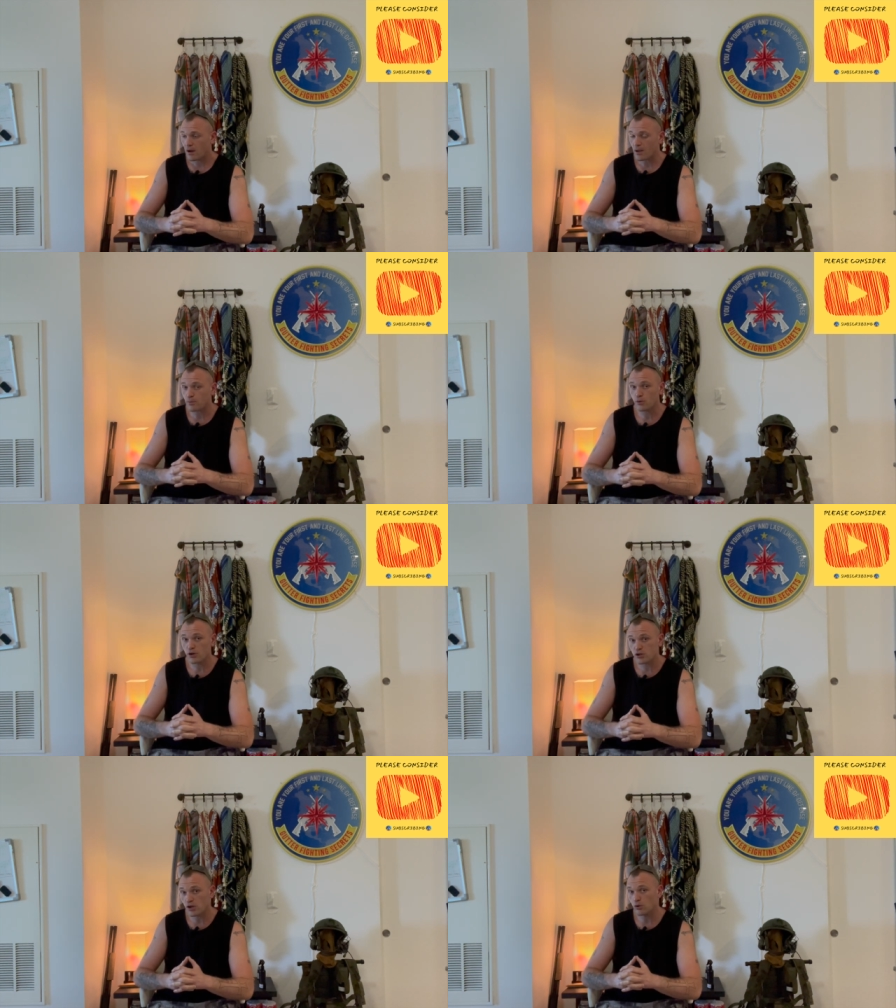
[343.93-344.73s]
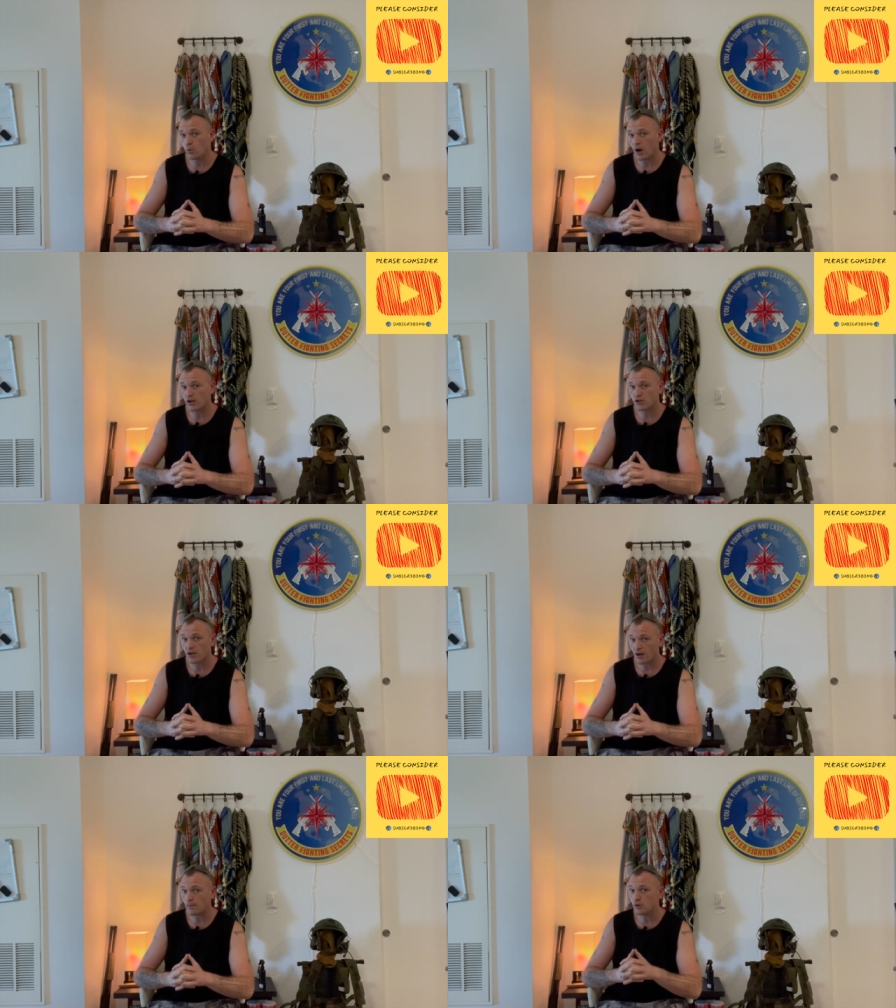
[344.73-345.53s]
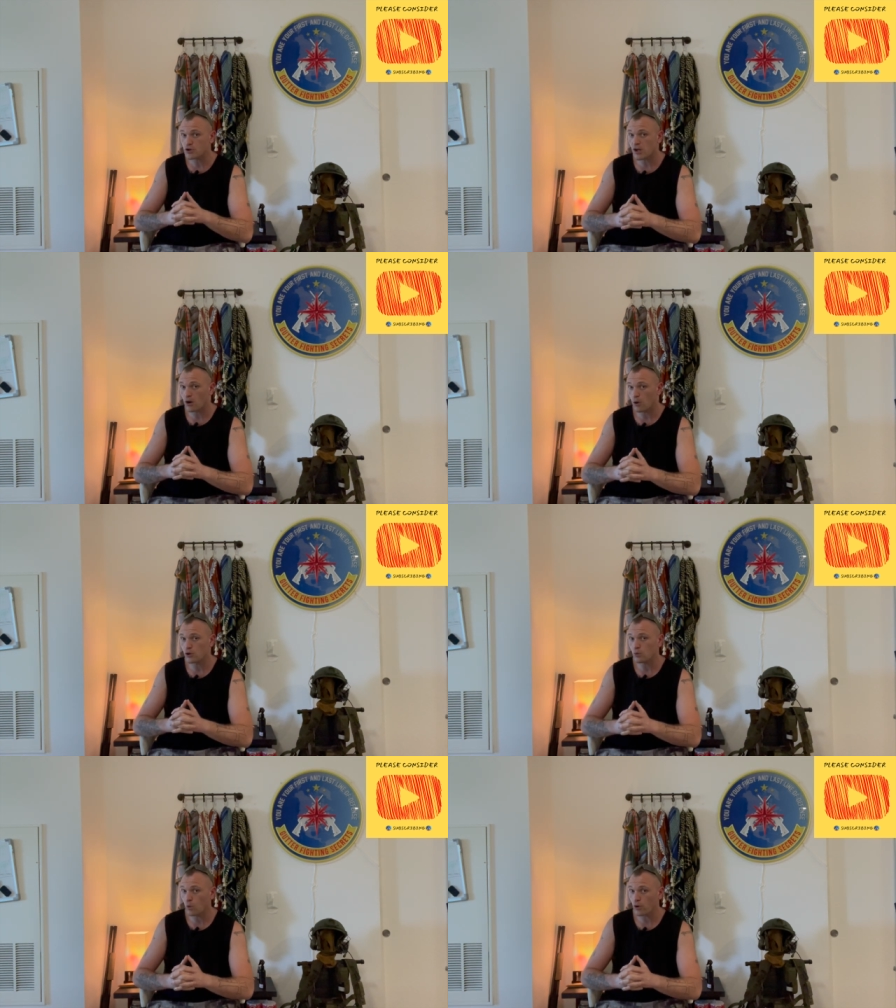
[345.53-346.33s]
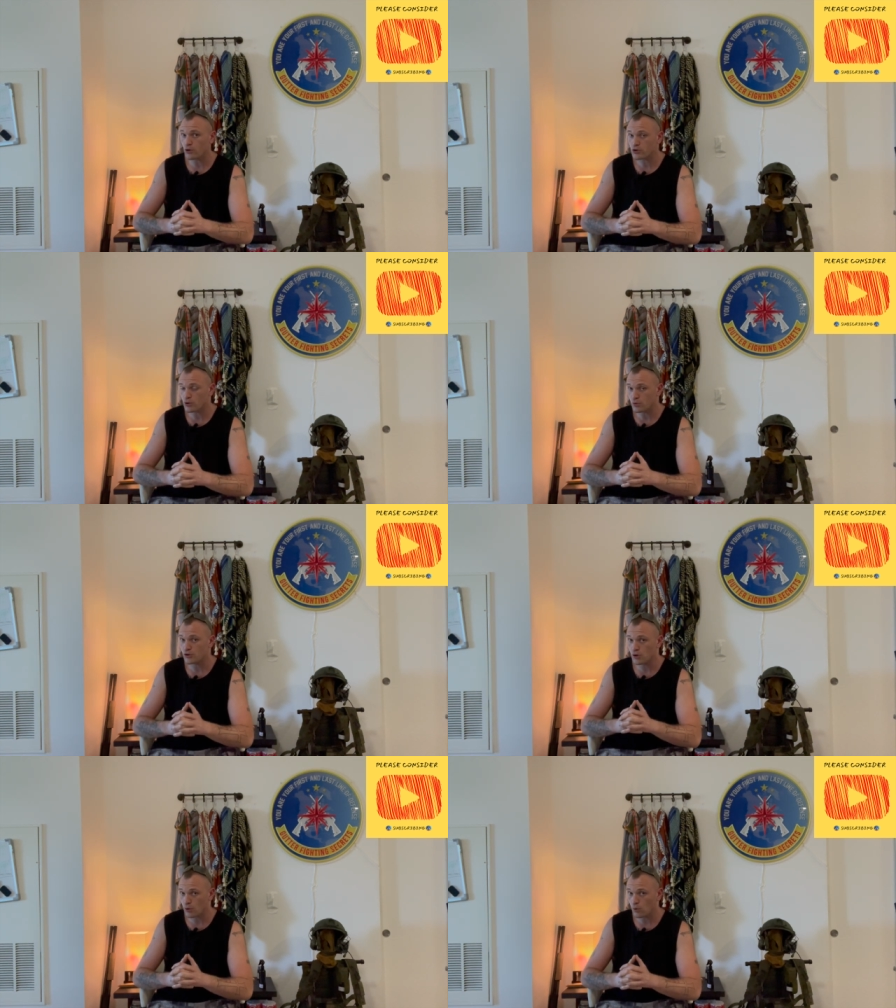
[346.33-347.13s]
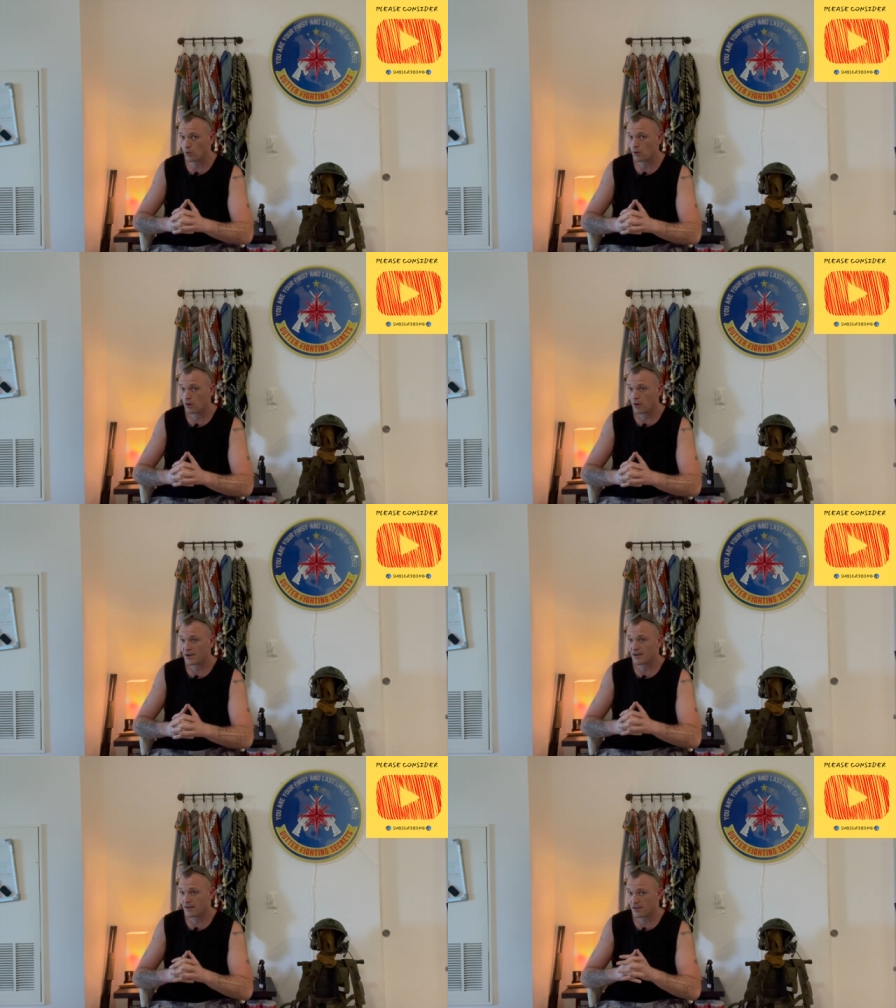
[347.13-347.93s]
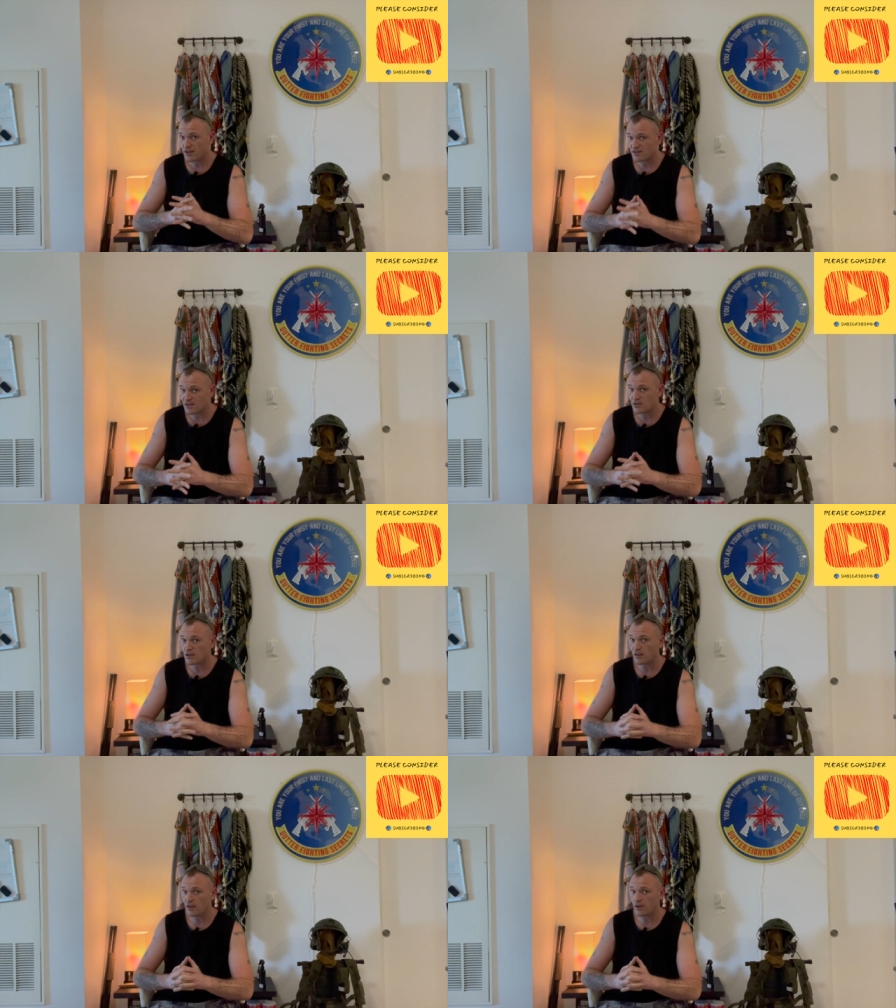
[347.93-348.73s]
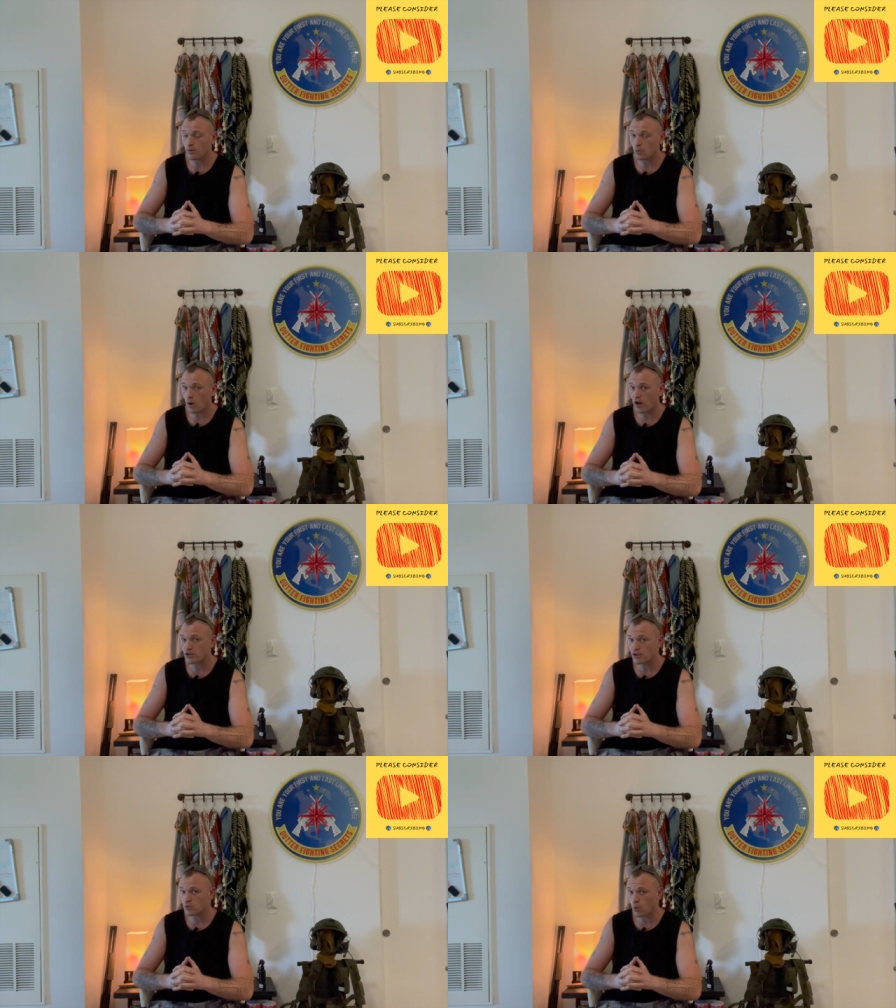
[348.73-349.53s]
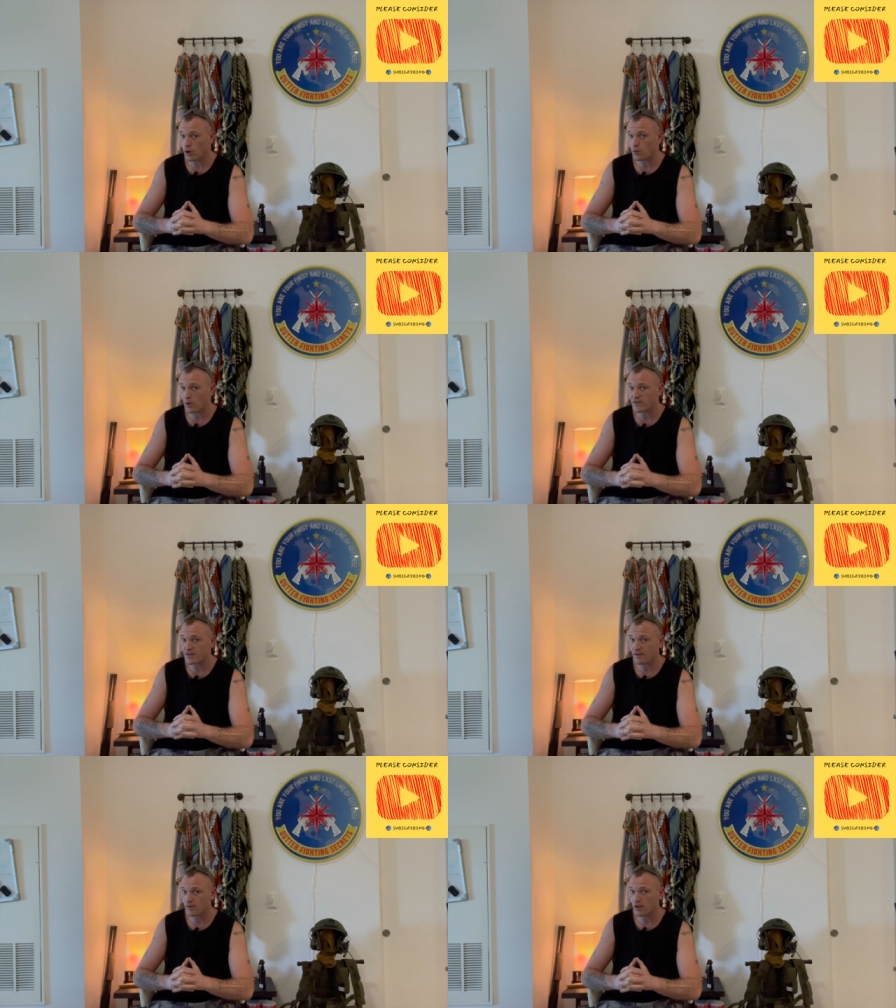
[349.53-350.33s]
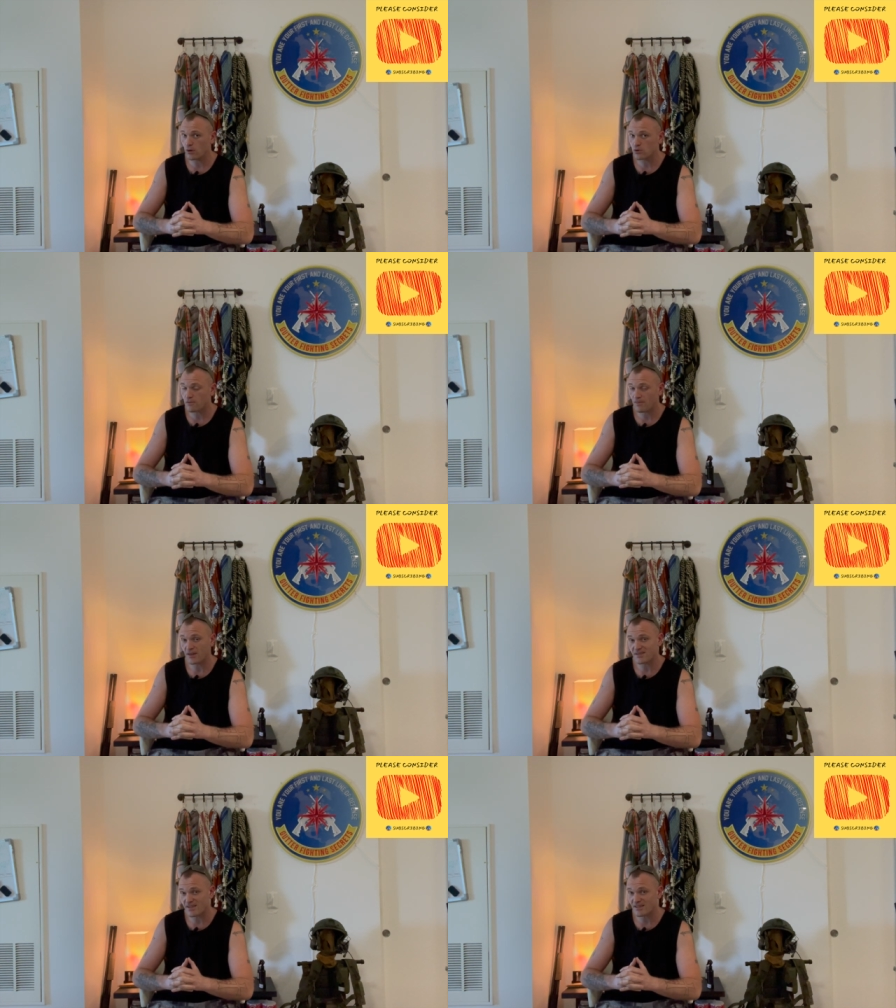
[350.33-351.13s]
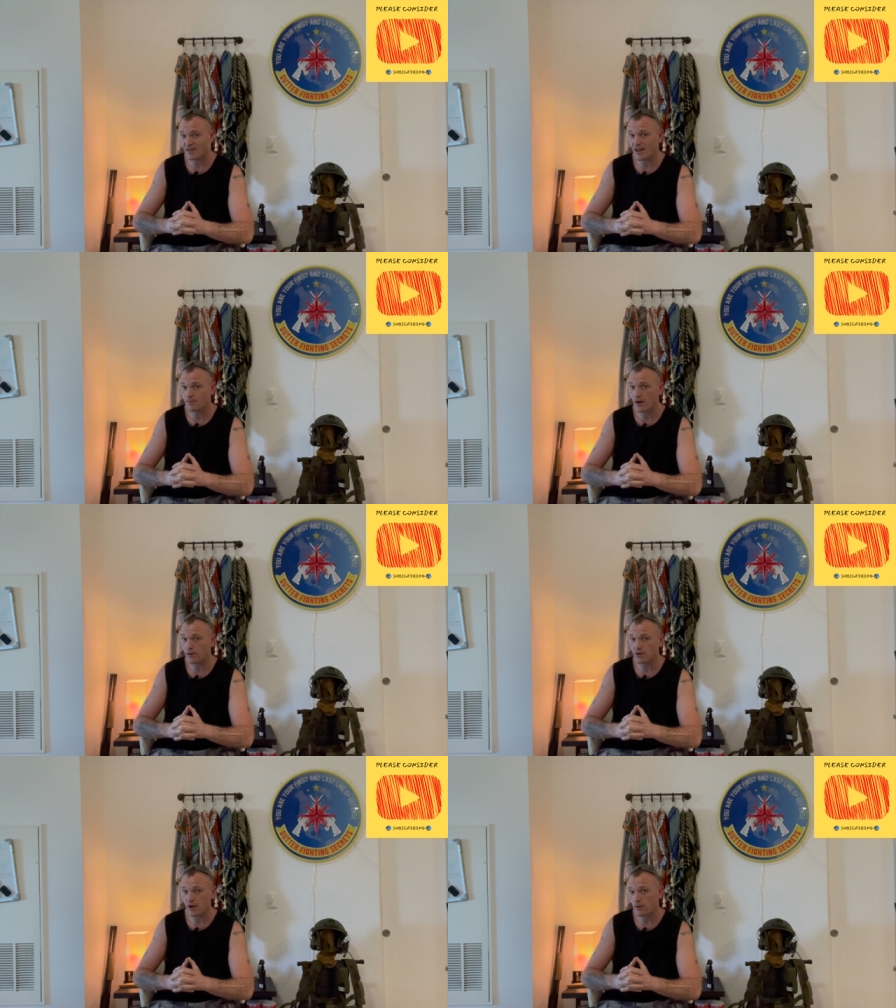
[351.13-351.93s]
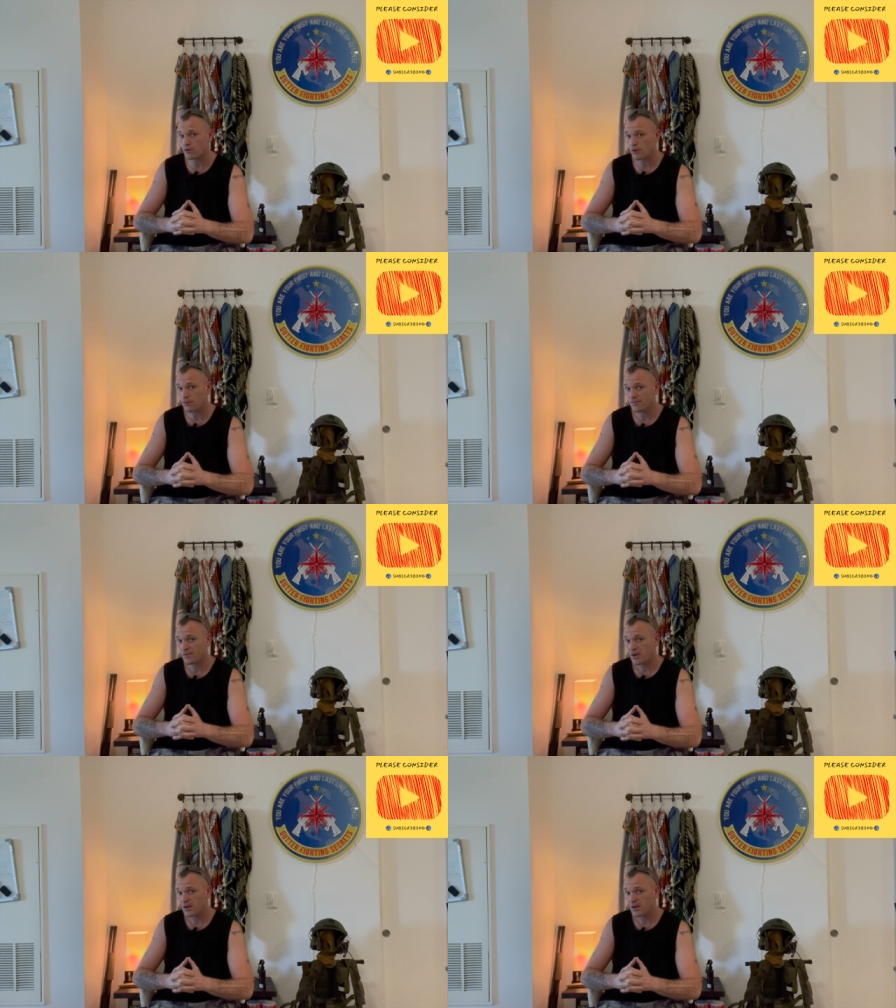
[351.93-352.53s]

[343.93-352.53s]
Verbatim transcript: I appreciate you watching, and I appreciate all you warriors who do consistently watch these Warrior Wednesday videos. It says a lot about your character.